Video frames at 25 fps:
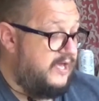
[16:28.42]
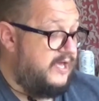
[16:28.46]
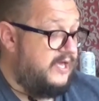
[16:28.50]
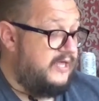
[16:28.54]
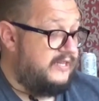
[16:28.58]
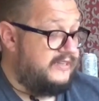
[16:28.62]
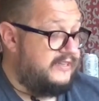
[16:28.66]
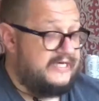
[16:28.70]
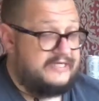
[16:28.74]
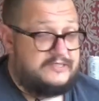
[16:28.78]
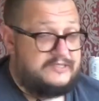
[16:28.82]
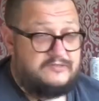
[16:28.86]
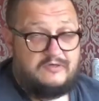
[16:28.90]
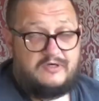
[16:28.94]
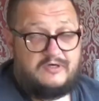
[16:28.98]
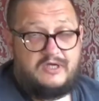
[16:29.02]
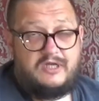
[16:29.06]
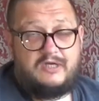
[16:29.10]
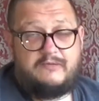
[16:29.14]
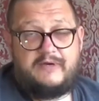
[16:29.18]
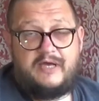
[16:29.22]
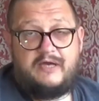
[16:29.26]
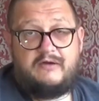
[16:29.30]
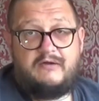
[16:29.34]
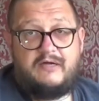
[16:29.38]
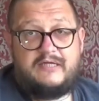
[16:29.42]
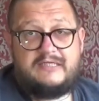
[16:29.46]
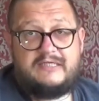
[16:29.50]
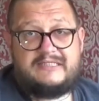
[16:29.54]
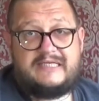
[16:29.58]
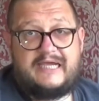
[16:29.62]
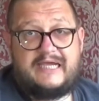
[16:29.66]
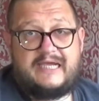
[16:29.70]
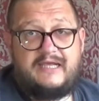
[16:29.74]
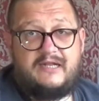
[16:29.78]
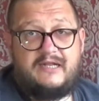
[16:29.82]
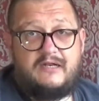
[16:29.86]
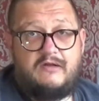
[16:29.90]
they're talking about a
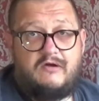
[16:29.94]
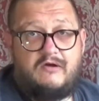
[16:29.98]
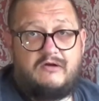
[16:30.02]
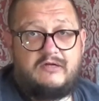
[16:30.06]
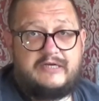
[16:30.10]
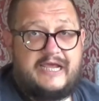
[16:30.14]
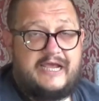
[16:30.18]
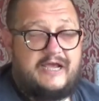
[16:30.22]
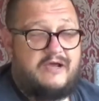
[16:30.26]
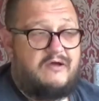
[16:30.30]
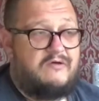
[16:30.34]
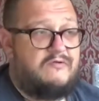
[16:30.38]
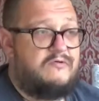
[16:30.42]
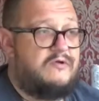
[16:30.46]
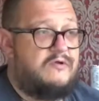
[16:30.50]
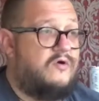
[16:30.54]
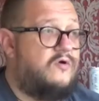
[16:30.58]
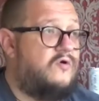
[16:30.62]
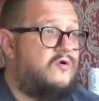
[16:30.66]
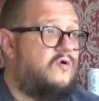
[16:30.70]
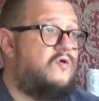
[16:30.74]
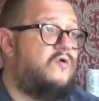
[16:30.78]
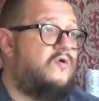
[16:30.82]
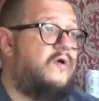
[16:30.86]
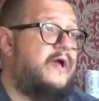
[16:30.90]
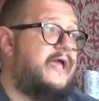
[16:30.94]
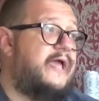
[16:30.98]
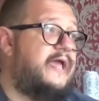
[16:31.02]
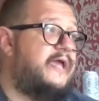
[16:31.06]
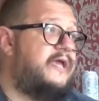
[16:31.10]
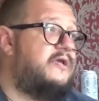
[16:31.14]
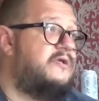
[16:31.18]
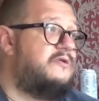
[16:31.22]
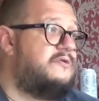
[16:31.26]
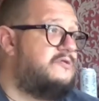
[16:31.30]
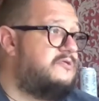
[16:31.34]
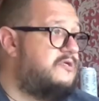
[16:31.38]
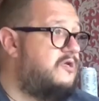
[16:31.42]
second lockdown or
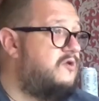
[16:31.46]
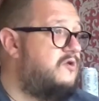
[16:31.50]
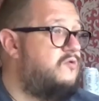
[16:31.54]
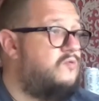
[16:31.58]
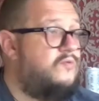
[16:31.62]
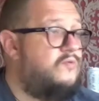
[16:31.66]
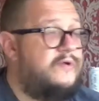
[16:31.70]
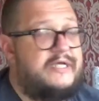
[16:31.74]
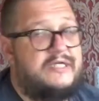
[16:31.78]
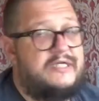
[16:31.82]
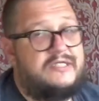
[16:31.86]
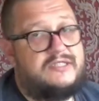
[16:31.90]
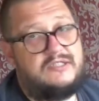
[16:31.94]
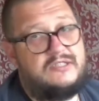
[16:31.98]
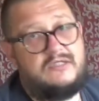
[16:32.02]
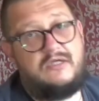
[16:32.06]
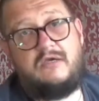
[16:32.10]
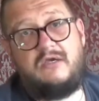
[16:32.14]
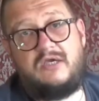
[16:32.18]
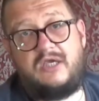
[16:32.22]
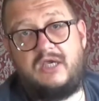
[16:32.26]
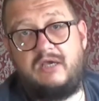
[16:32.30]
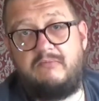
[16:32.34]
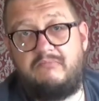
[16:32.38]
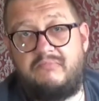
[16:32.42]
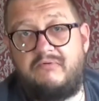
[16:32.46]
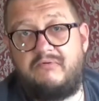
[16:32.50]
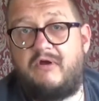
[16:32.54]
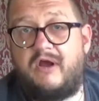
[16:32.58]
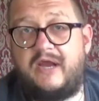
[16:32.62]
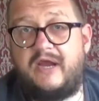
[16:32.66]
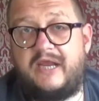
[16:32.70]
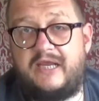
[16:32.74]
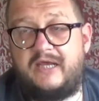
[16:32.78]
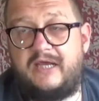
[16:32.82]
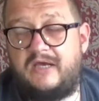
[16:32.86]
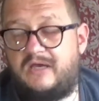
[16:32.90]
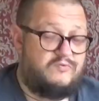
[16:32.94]
a 2-week circuit
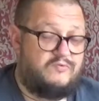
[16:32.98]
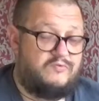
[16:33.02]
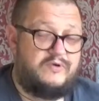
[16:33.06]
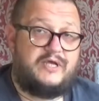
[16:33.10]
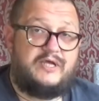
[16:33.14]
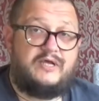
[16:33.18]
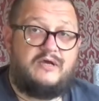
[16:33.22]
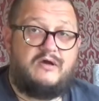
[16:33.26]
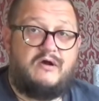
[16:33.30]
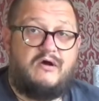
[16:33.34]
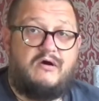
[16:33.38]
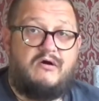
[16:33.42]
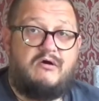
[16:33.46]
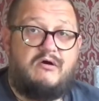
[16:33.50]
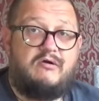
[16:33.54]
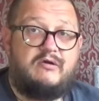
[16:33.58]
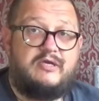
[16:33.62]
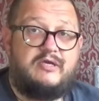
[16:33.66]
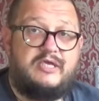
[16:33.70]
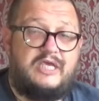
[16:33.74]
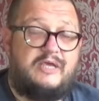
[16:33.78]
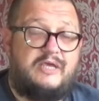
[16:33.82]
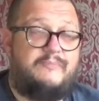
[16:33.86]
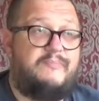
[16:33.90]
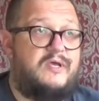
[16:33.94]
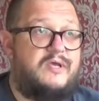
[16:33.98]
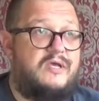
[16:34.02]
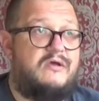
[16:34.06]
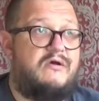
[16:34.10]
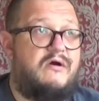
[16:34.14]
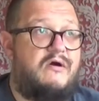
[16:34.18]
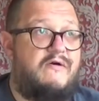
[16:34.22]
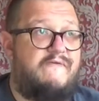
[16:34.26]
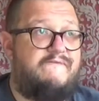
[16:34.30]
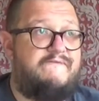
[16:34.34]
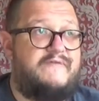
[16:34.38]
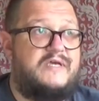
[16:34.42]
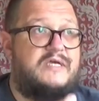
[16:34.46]
break. We are keeping
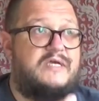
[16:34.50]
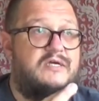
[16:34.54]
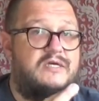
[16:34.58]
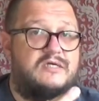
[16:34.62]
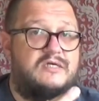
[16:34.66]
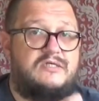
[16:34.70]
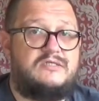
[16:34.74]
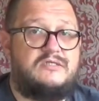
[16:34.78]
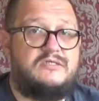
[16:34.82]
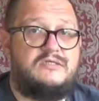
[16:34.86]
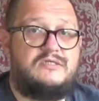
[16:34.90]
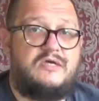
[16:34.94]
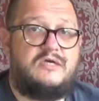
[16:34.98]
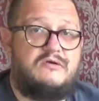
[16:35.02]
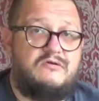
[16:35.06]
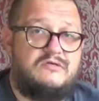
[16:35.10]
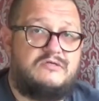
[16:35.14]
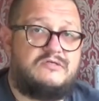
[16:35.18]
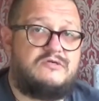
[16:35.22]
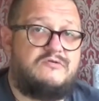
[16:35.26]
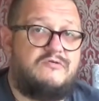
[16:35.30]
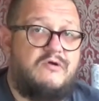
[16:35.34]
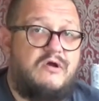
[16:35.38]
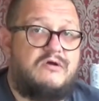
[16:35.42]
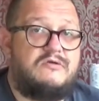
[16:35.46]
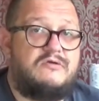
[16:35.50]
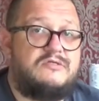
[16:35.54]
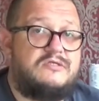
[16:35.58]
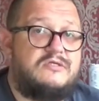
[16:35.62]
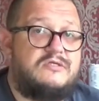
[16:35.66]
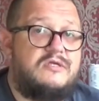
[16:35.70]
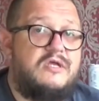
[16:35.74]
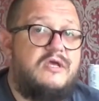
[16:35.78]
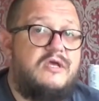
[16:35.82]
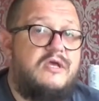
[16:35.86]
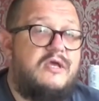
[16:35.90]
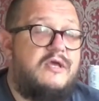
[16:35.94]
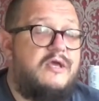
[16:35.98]
our fingers and toes
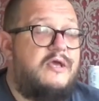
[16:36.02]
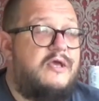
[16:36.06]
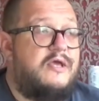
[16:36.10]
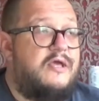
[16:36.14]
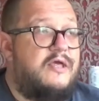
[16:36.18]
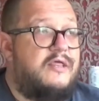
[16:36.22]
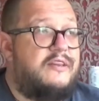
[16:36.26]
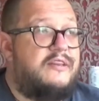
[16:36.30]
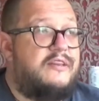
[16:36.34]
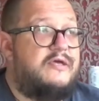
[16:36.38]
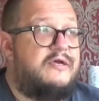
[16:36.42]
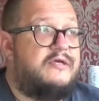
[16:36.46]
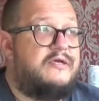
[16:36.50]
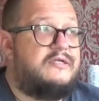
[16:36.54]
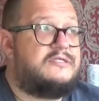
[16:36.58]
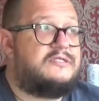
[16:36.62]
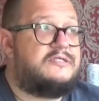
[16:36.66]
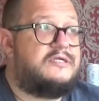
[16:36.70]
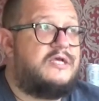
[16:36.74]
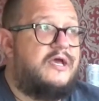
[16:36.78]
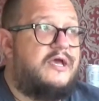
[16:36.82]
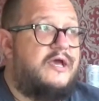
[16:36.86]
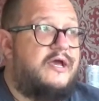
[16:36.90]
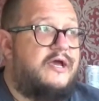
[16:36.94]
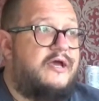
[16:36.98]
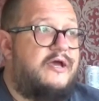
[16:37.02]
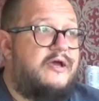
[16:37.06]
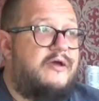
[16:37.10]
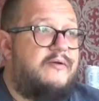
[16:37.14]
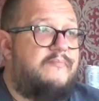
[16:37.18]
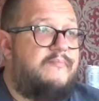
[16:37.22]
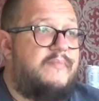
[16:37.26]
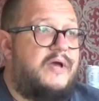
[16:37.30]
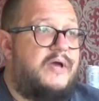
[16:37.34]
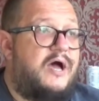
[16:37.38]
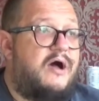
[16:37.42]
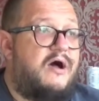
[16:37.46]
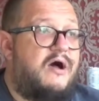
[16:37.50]
crossed that
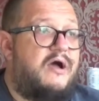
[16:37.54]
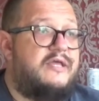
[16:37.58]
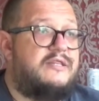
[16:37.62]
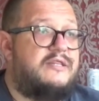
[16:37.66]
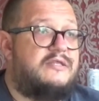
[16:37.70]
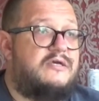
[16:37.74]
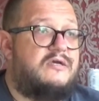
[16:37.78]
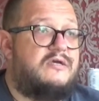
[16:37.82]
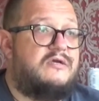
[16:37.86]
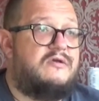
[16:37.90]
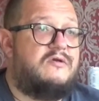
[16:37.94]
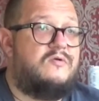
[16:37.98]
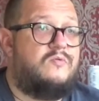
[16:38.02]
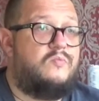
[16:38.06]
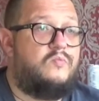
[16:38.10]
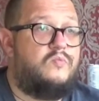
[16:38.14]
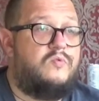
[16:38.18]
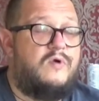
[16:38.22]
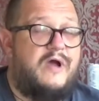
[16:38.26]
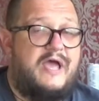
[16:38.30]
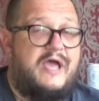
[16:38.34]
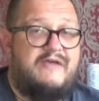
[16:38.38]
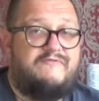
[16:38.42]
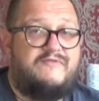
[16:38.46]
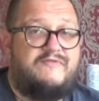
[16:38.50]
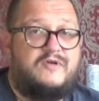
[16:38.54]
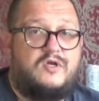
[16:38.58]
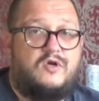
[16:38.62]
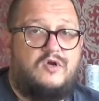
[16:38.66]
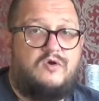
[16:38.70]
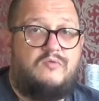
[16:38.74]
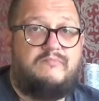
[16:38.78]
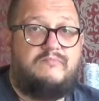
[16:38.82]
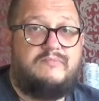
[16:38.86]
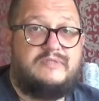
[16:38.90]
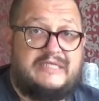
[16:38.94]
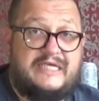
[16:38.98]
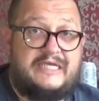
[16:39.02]
either whatever
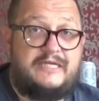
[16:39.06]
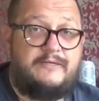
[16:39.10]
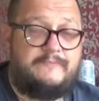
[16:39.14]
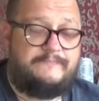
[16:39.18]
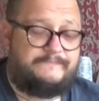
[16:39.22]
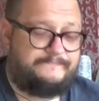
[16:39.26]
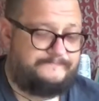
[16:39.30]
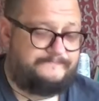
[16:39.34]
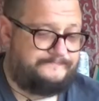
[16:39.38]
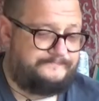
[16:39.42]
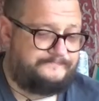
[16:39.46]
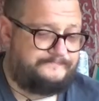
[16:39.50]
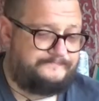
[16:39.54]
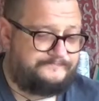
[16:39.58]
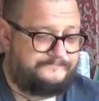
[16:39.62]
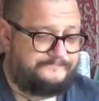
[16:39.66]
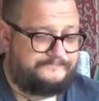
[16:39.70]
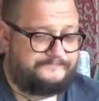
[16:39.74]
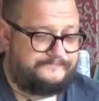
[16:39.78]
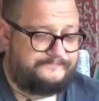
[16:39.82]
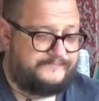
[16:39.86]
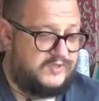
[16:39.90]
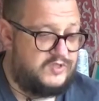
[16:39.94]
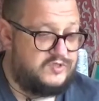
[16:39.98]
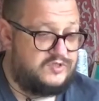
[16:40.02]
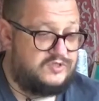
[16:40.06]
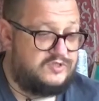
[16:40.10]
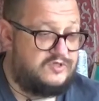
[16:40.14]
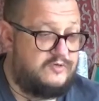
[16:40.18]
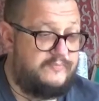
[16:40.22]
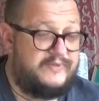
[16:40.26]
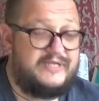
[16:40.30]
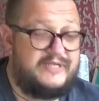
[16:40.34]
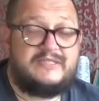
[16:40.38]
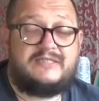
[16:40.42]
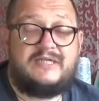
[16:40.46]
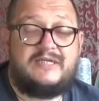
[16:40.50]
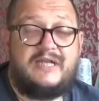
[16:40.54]
comes in doesn't
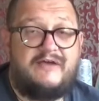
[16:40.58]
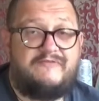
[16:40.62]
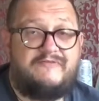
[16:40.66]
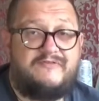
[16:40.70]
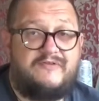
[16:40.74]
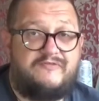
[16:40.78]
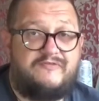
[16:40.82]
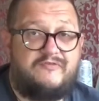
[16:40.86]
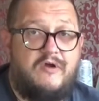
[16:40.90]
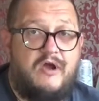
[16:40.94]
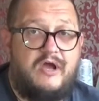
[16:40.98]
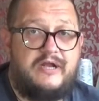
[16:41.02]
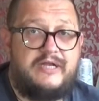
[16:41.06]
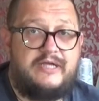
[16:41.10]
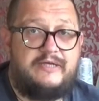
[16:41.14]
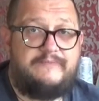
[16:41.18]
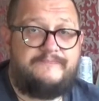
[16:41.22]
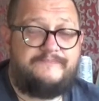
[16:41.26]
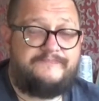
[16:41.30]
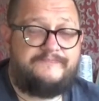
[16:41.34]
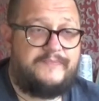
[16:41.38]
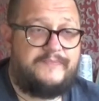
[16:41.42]
come in till after Friday,